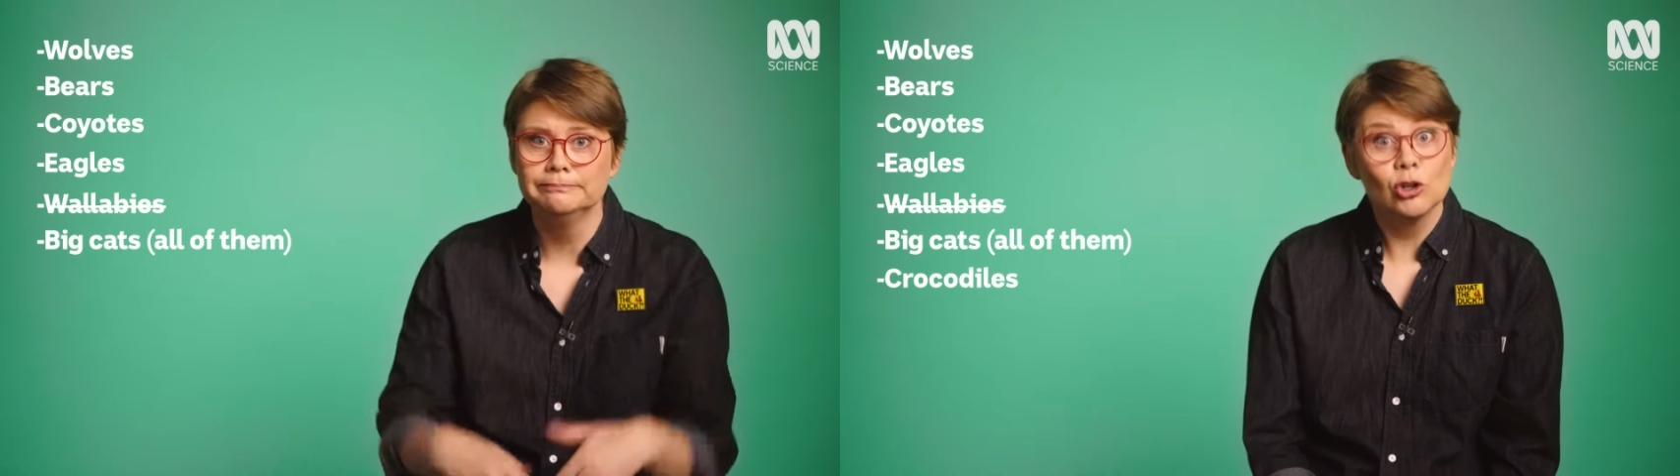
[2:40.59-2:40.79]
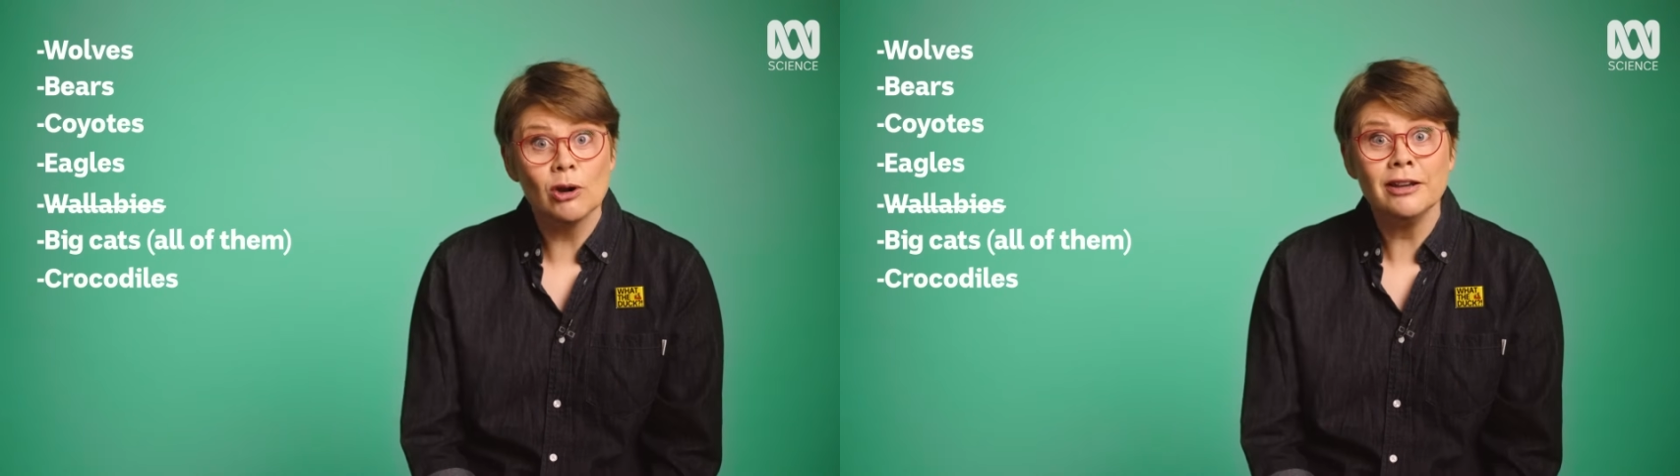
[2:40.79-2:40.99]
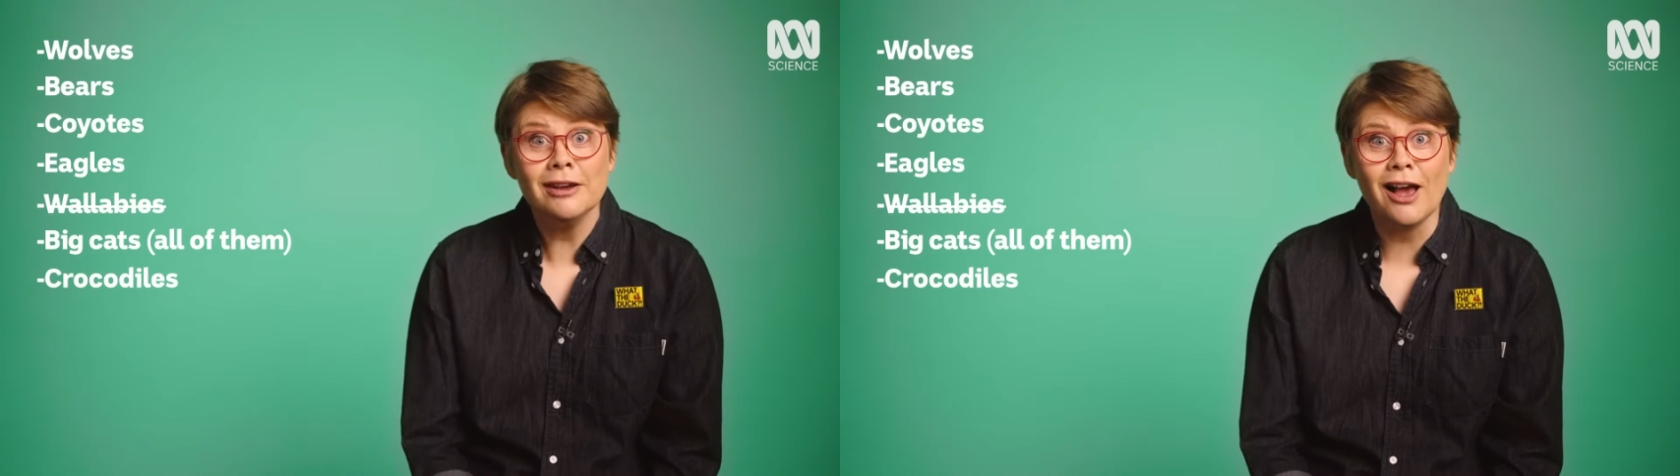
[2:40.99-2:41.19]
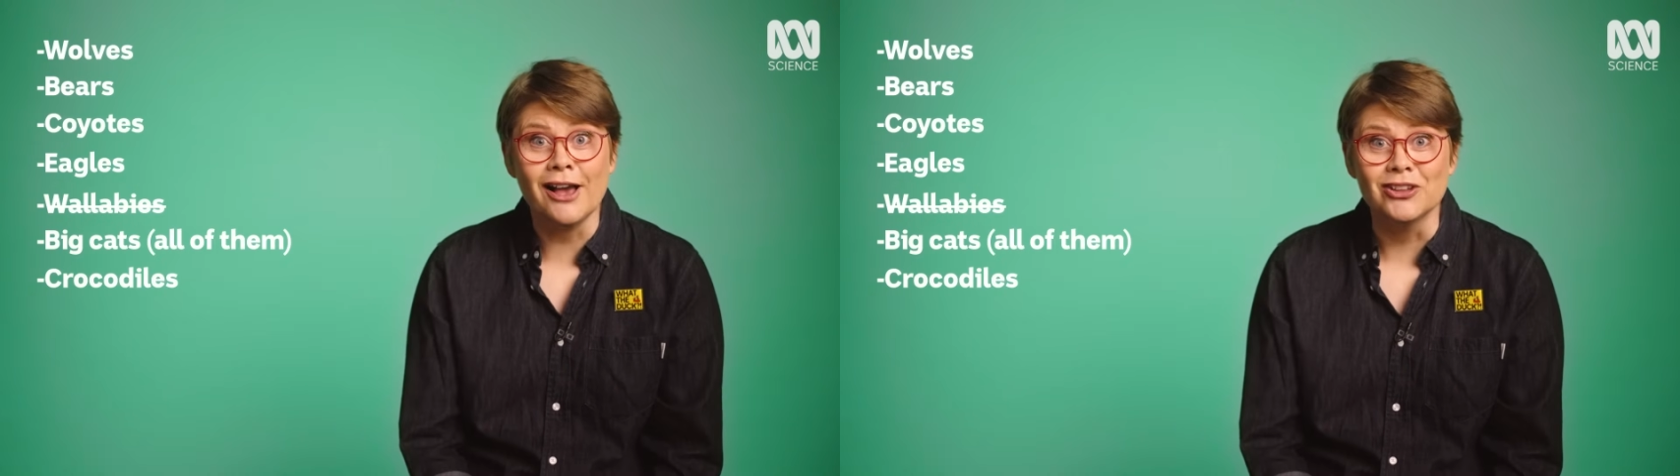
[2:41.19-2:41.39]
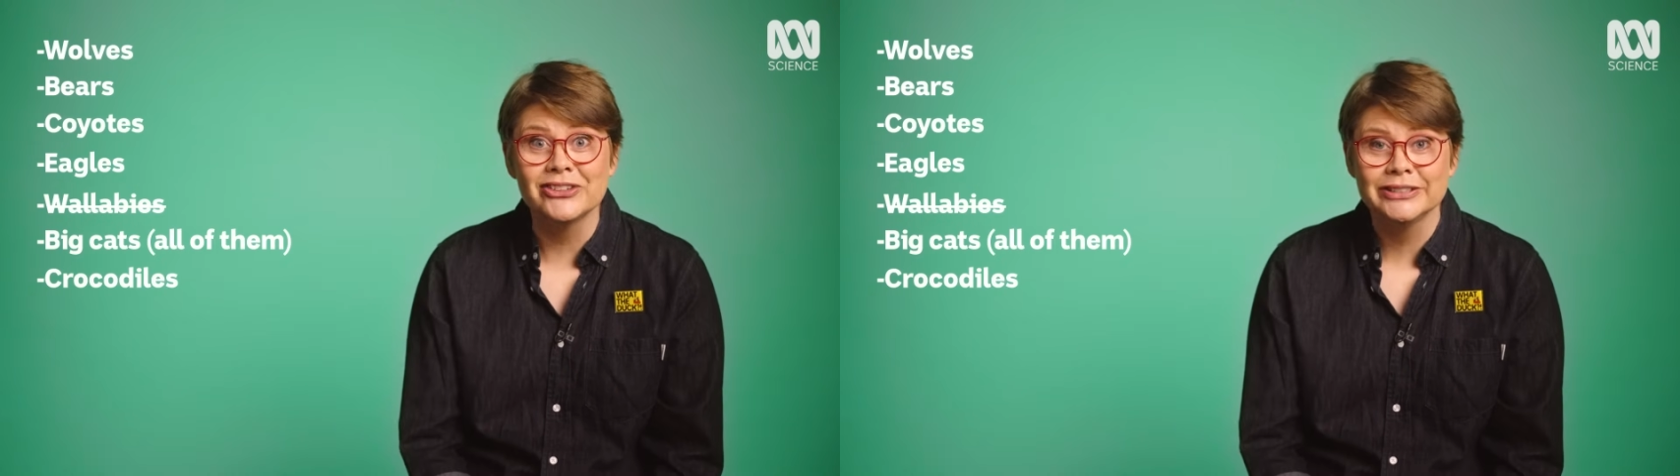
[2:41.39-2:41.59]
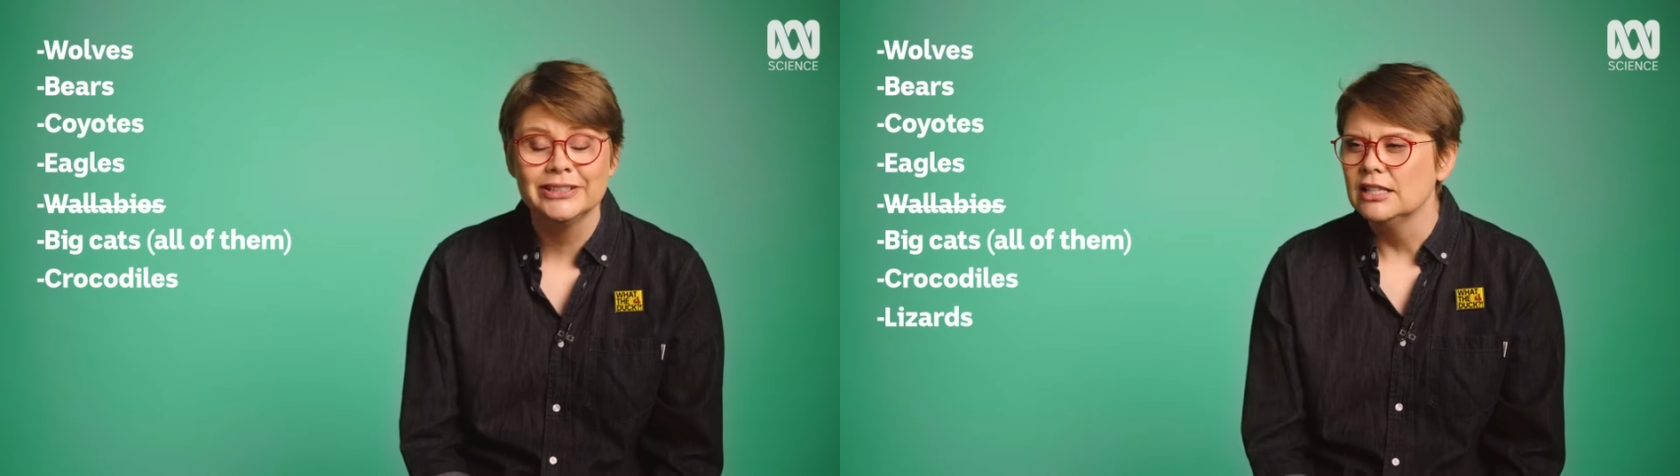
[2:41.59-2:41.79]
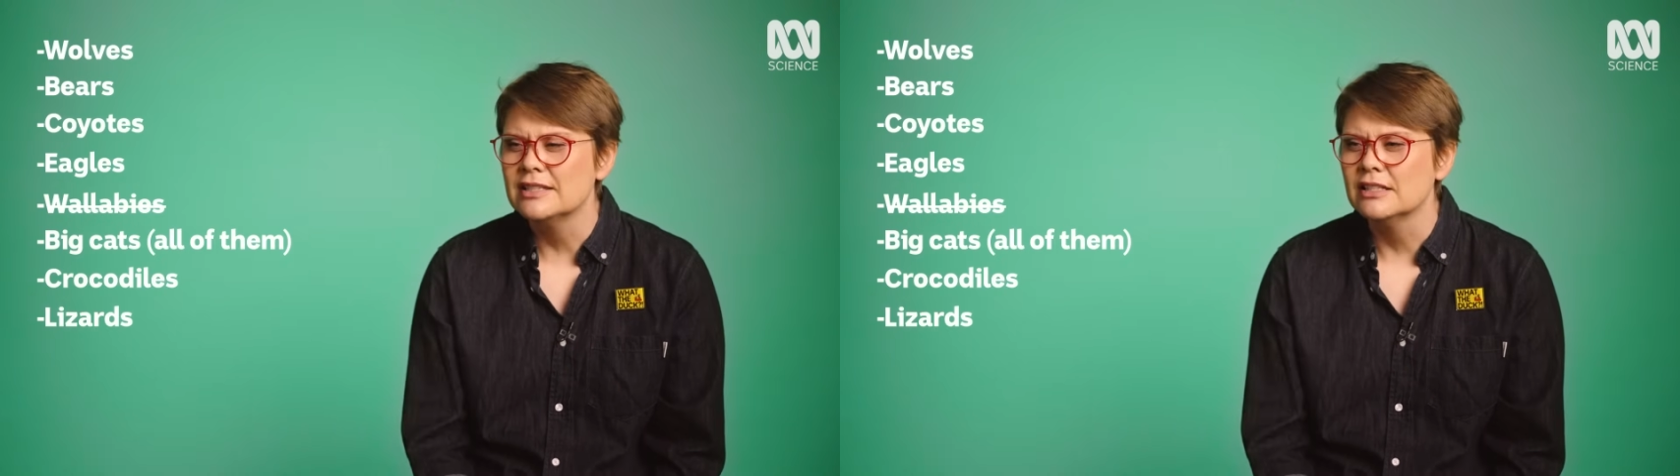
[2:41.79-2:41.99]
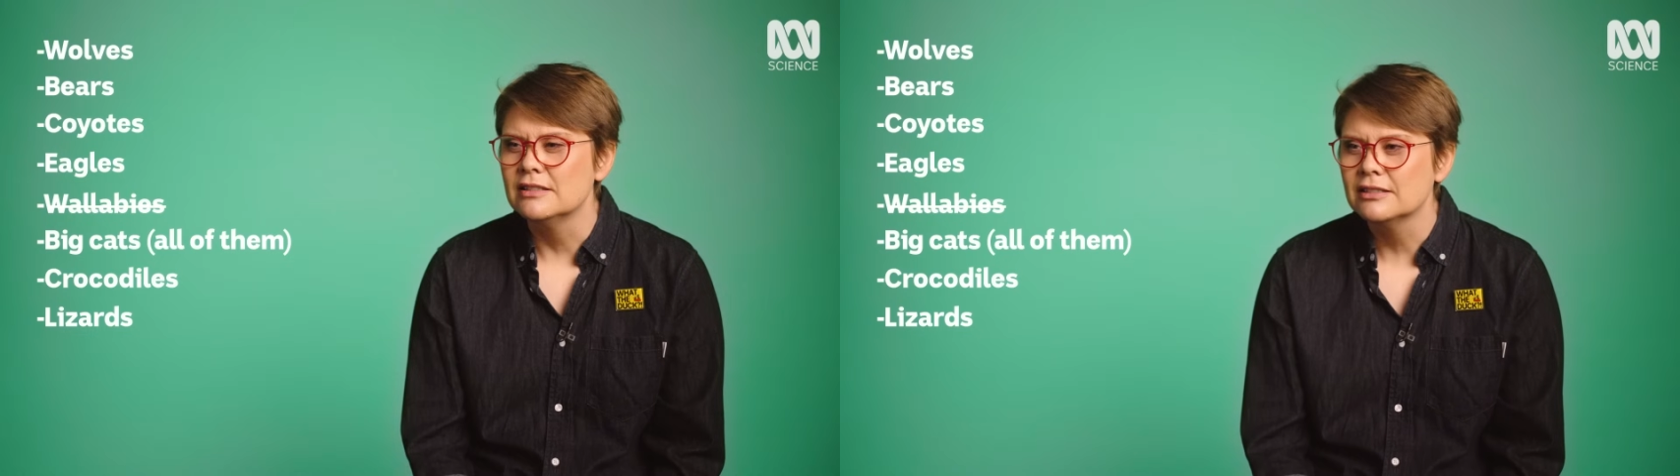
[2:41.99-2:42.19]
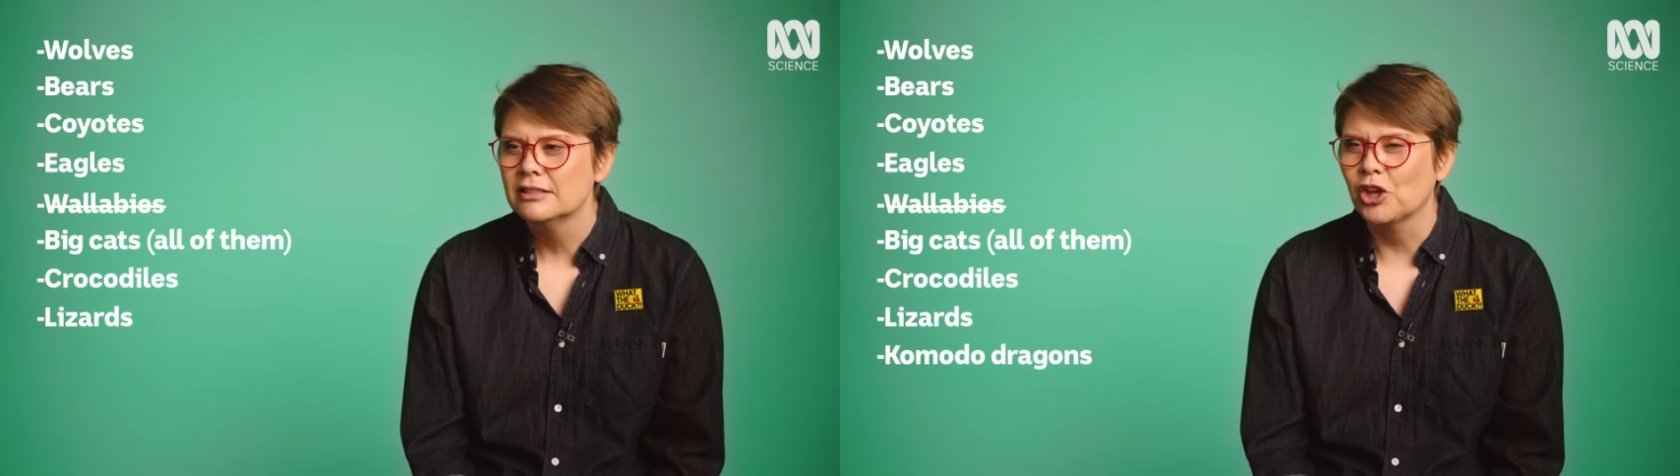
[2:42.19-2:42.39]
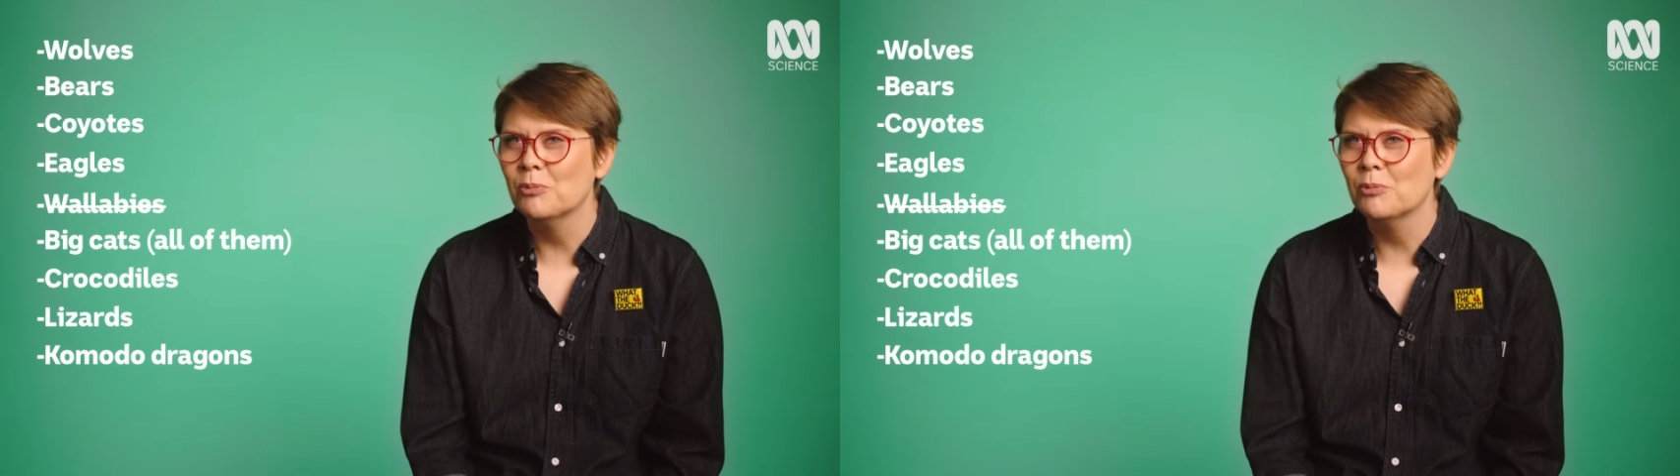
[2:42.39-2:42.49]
Crocodiles, lizards,